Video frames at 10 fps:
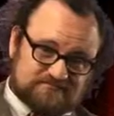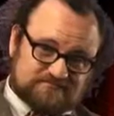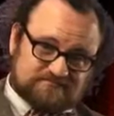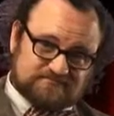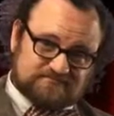
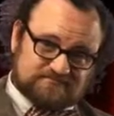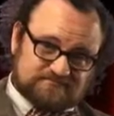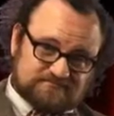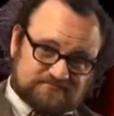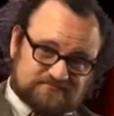
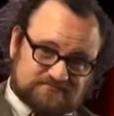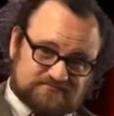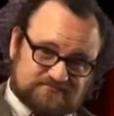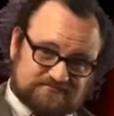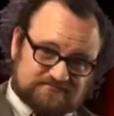
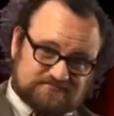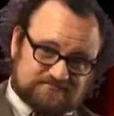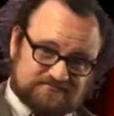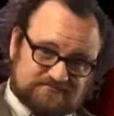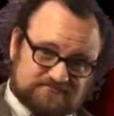
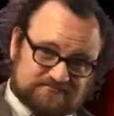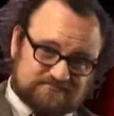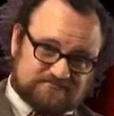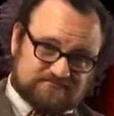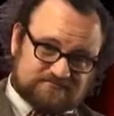
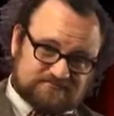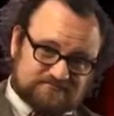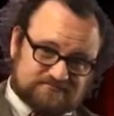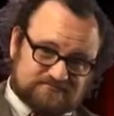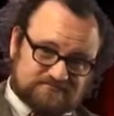
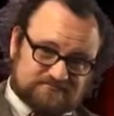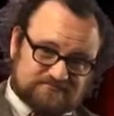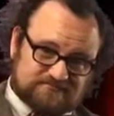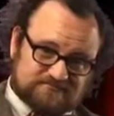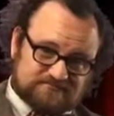
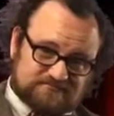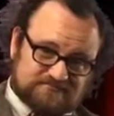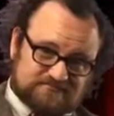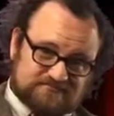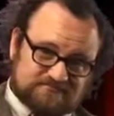
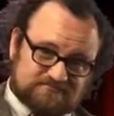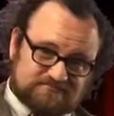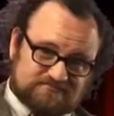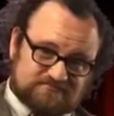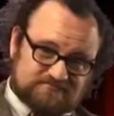
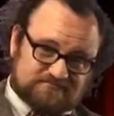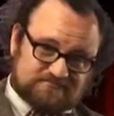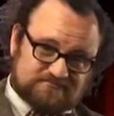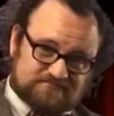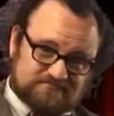
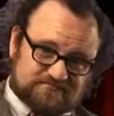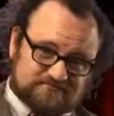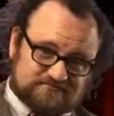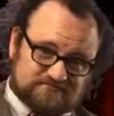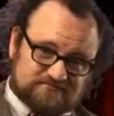
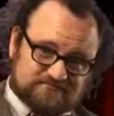The person shown says nothing.